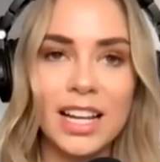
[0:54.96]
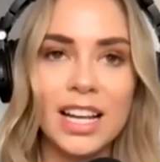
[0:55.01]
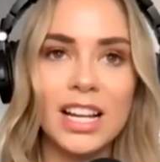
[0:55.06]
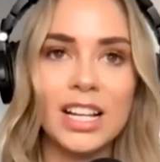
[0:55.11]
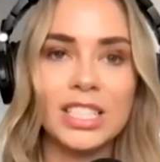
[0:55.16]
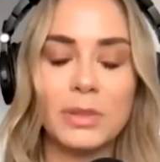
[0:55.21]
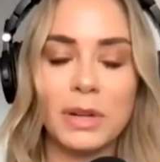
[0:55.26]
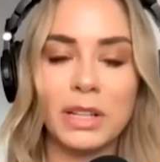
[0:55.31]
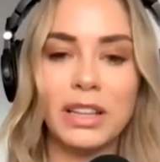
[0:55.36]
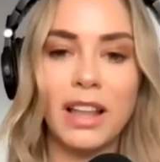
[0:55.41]

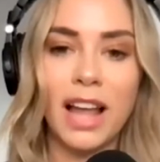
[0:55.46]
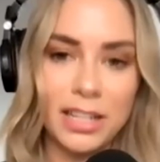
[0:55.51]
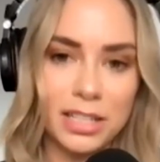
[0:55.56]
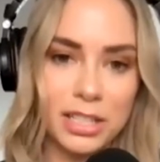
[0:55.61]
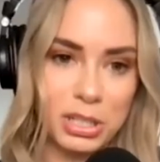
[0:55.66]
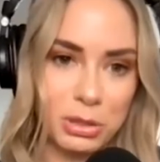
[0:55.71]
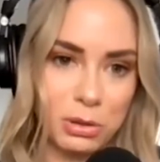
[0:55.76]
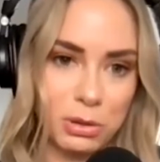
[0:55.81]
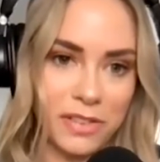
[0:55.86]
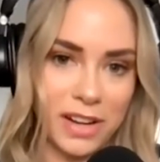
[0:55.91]
So he'd lied to
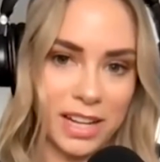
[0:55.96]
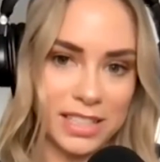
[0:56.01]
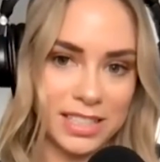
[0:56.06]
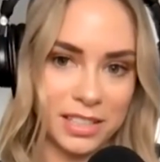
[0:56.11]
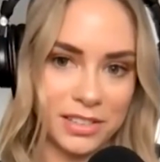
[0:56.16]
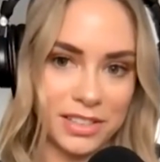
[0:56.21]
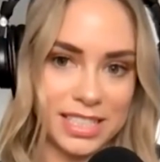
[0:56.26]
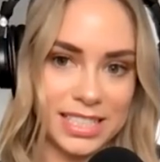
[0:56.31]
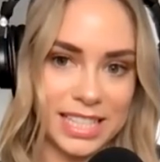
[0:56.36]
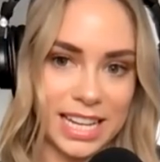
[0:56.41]
two of us
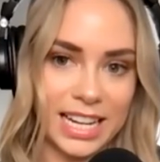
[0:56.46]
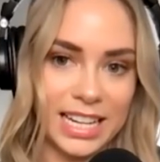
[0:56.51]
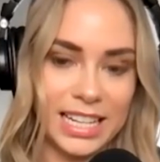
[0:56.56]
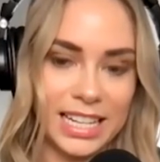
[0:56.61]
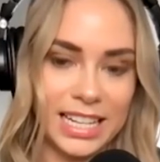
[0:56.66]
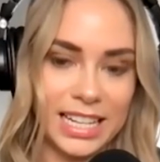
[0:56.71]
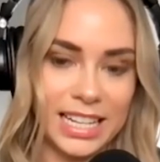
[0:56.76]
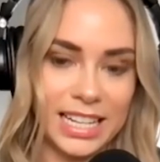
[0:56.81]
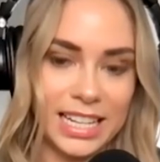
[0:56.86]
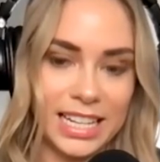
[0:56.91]
on the
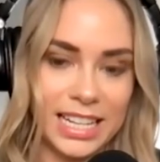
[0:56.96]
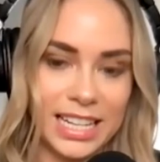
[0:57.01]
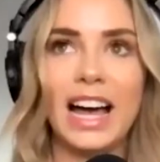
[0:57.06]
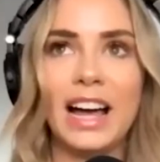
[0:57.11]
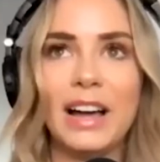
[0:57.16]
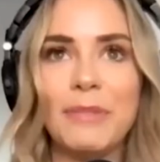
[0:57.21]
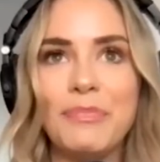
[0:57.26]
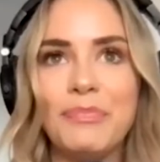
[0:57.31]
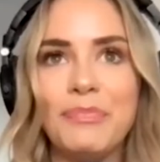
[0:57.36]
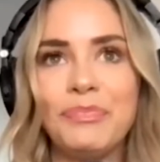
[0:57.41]
seat.
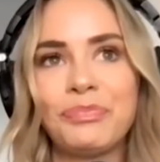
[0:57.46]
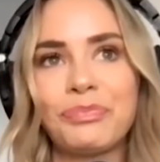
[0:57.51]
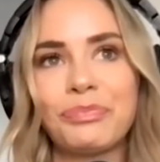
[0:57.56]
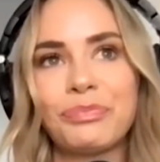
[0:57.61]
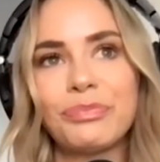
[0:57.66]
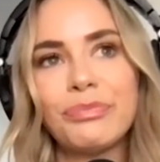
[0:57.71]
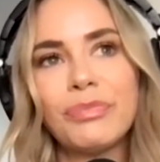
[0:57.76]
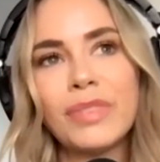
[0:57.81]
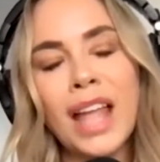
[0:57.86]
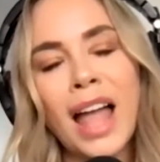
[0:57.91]
And
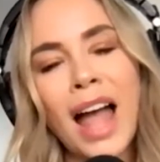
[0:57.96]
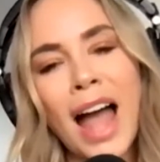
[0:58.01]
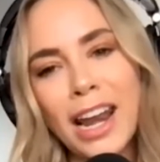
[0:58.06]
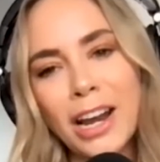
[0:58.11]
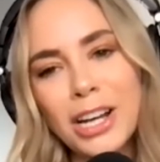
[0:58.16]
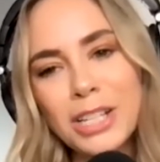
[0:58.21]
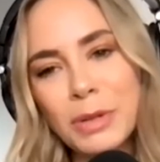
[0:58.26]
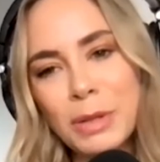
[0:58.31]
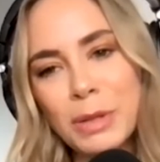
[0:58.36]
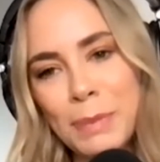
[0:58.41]
I
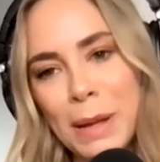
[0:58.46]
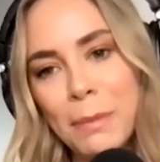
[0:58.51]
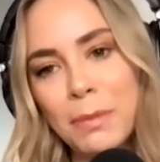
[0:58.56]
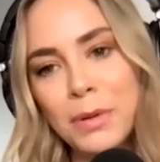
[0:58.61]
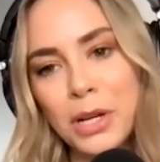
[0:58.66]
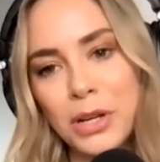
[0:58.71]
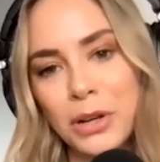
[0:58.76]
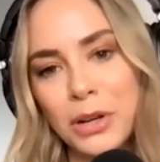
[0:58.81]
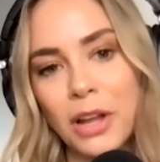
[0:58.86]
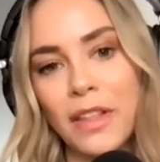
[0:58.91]
just wanted people to
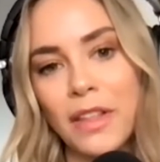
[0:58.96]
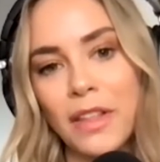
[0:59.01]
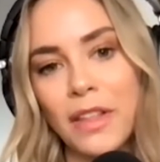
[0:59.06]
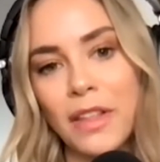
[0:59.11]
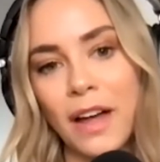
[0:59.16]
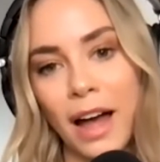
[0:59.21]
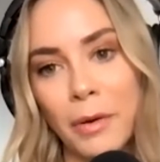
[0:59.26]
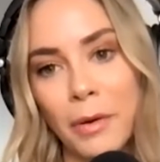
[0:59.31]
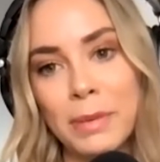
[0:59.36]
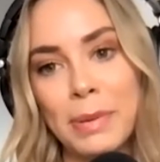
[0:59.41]
know that. I
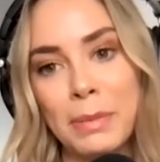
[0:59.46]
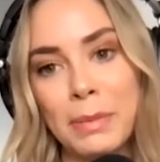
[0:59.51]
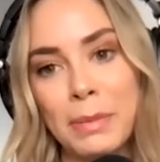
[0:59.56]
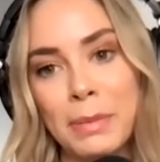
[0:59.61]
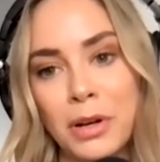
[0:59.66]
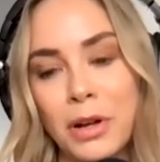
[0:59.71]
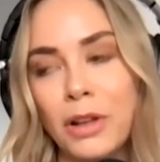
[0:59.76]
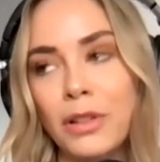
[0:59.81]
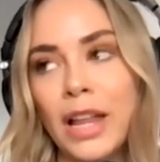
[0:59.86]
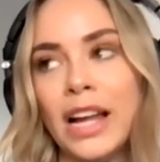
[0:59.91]
wanted people to know,
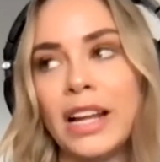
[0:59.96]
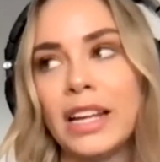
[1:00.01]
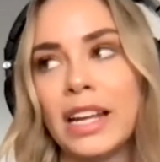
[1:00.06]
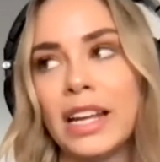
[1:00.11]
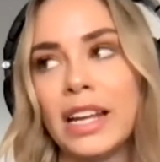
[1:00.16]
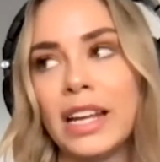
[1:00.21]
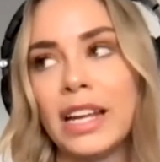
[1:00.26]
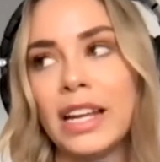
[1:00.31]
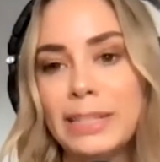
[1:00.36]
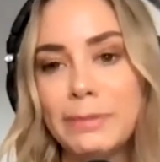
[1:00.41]
like,
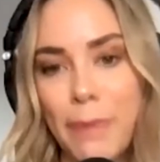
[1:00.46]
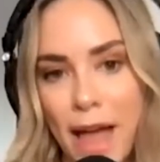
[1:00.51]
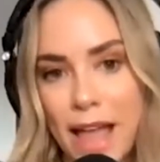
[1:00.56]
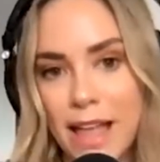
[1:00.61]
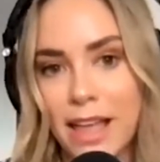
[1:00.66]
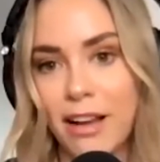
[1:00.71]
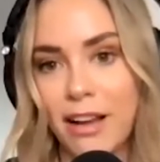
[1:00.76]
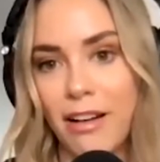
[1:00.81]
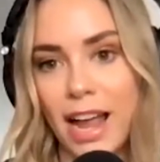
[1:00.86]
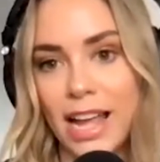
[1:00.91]
he's playing
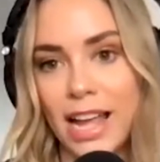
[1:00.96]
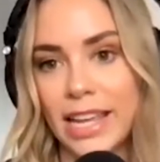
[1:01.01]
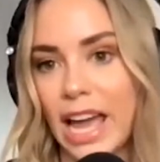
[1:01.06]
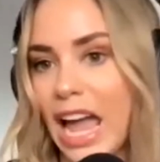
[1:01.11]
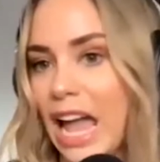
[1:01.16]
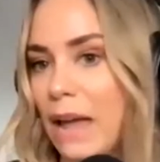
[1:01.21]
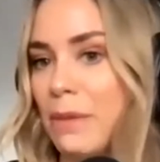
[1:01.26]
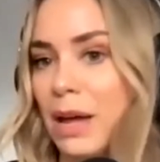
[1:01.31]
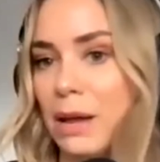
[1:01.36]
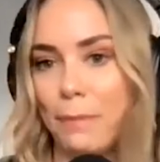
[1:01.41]
a great
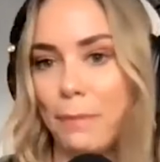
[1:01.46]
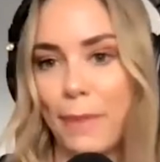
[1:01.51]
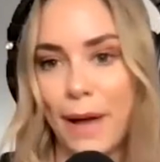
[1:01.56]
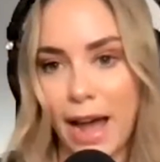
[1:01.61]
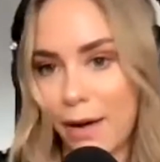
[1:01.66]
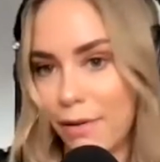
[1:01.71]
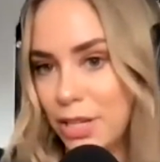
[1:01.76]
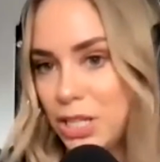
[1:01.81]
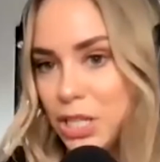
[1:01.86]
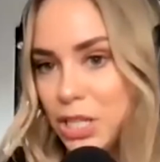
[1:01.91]
game
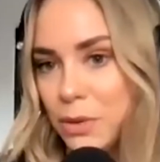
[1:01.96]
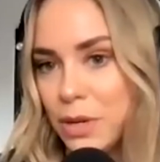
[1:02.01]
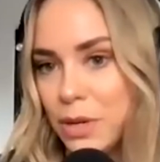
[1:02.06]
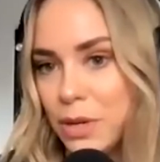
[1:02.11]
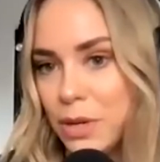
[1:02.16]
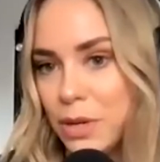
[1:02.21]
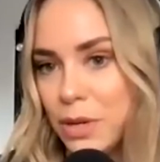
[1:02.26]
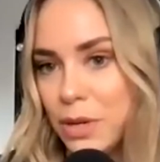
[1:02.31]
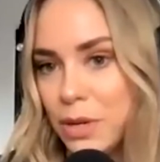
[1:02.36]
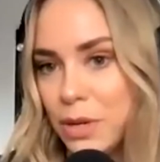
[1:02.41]
power to him,
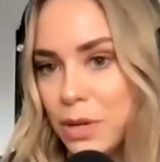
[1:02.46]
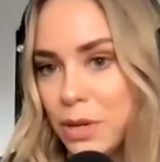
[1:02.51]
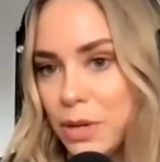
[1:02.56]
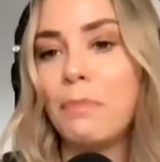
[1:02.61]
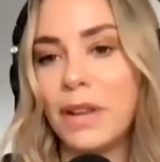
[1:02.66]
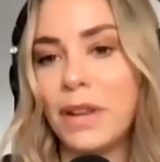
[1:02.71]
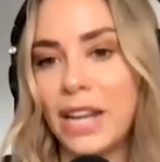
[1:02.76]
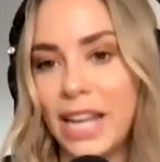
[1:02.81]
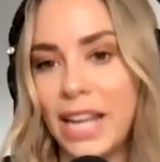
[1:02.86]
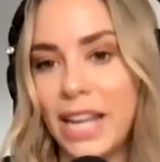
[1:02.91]

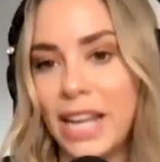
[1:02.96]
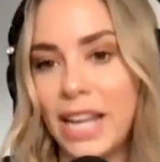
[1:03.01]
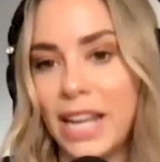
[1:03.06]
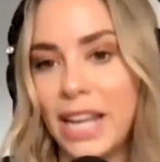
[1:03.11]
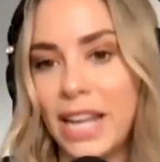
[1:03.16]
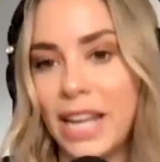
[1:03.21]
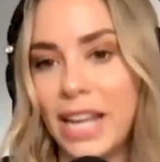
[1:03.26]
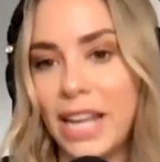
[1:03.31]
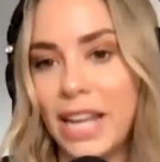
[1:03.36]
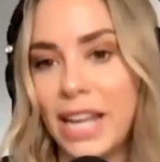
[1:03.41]
but he will
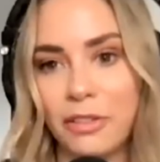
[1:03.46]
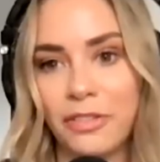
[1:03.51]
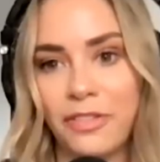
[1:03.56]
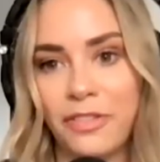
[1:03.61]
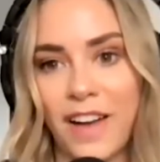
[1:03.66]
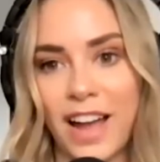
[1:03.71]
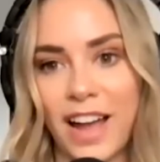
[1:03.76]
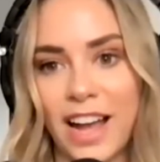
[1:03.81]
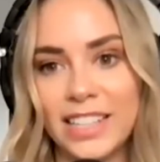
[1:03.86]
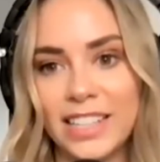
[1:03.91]
lie to your
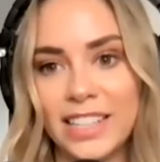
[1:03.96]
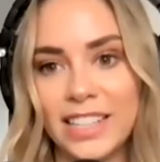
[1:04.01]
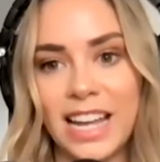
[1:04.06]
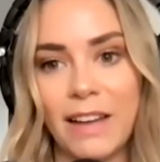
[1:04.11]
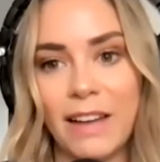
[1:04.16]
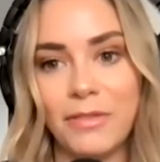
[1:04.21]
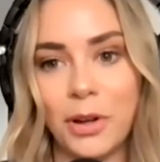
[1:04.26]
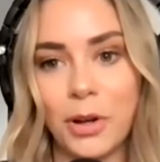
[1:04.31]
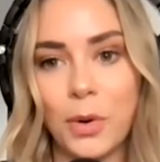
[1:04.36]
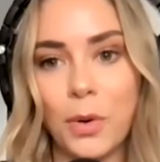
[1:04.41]
face and have no
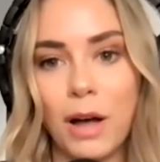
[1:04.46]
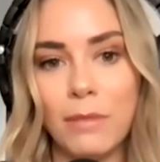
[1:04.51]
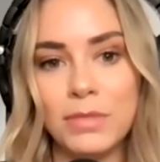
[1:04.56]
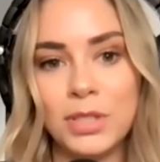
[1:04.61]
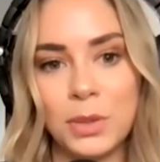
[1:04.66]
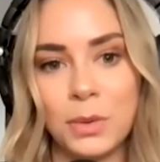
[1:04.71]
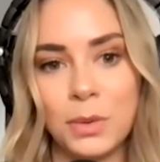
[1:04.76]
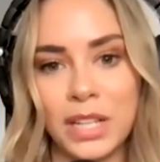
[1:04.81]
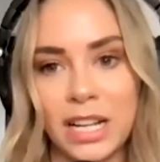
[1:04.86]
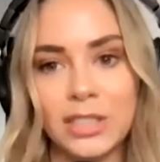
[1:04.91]
qualms doing
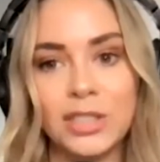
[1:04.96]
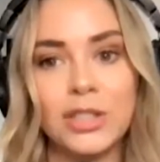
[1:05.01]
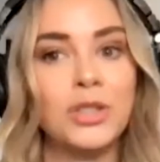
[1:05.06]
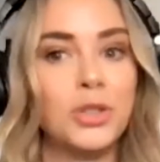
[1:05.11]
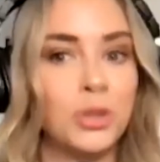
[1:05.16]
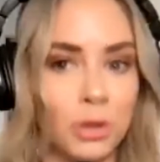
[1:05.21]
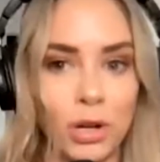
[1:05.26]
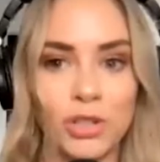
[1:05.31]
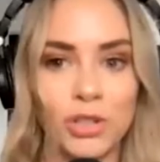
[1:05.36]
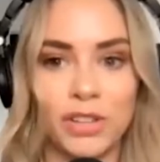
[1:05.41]
it. So do
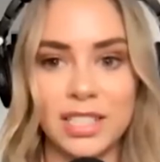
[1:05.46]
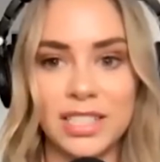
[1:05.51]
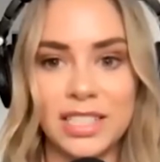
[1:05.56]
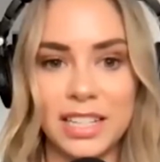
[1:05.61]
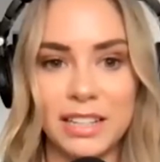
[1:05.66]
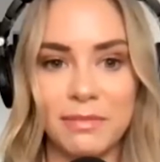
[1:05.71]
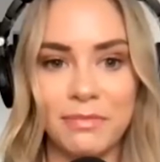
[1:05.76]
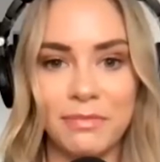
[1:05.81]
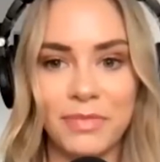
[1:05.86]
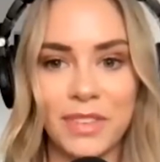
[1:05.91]
not trust him.